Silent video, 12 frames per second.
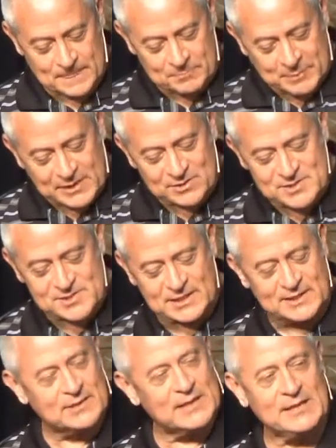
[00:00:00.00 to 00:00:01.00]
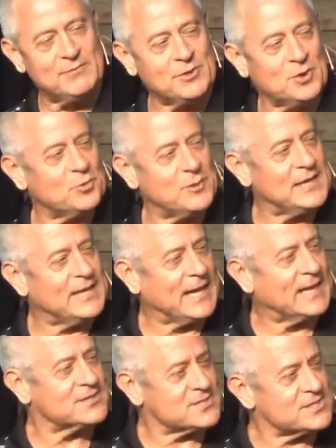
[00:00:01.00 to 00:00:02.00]
Peter's saying that even though we
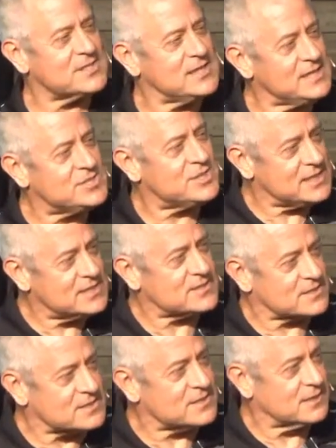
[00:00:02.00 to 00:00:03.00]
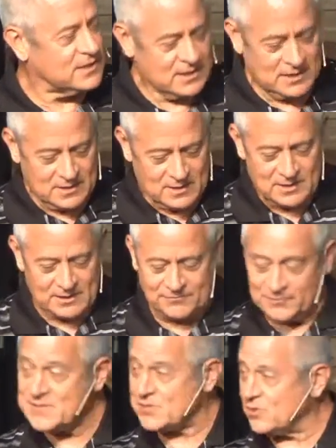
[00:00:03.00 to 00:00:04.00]
can't see Jesus in, in
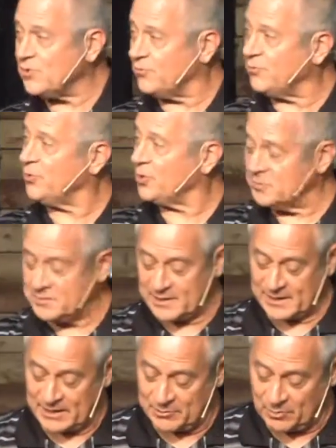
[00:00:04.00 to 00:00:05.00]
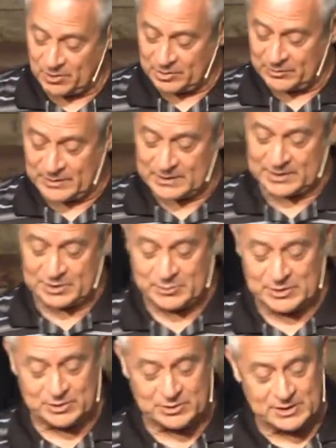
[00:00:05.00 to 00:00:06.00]
physical form today, walking around like
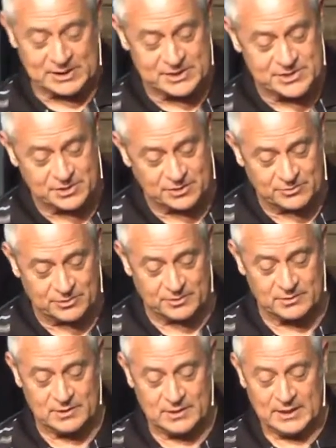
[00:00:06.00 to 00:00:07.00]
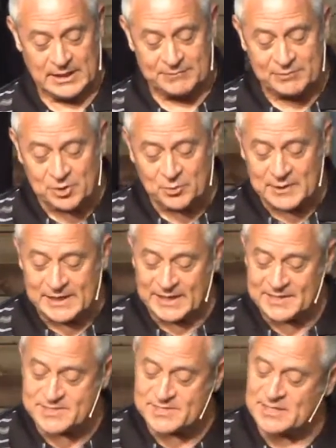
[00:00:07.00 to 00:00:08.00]
we look at each other, even though we
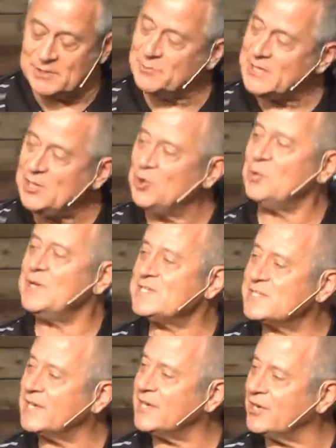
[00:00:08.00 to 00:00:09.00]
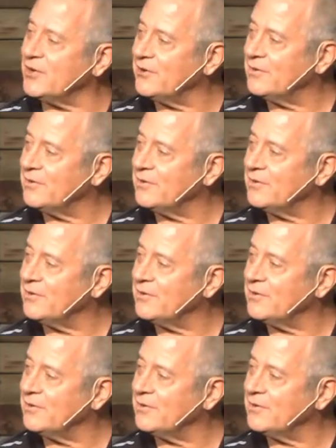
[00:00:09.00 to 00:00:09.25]
can't see him, we know he's there.